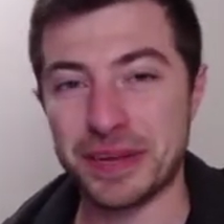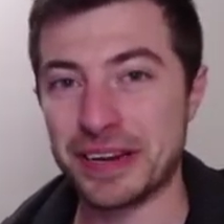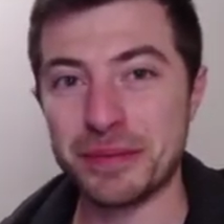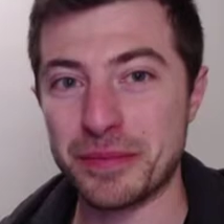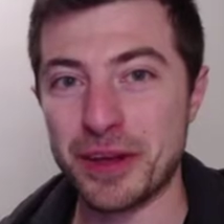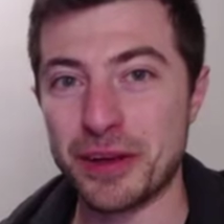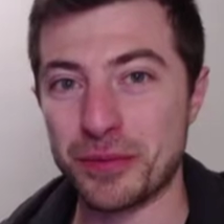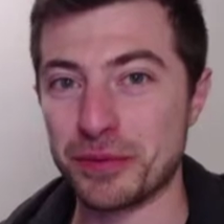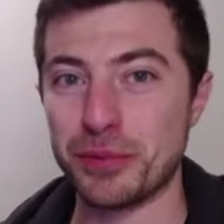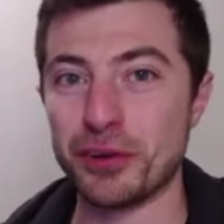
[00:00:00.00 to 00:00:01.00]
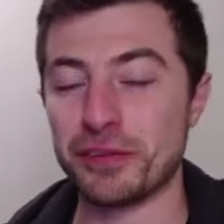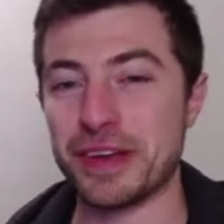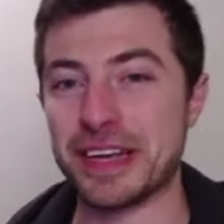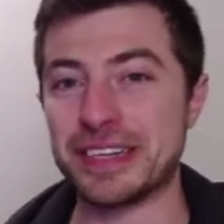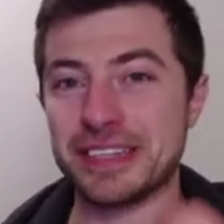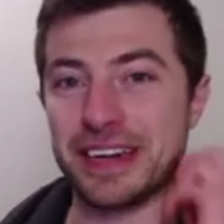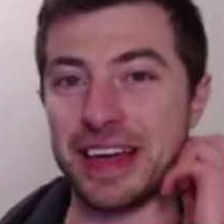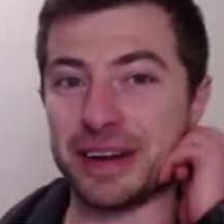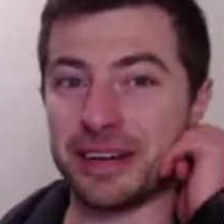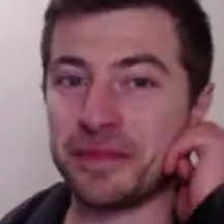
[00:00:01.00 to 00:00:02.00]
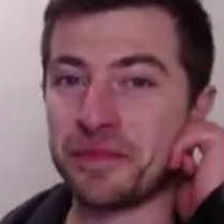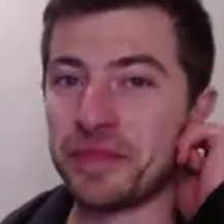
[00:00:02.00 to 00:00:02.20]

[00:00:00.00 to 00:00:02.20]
in with both feet and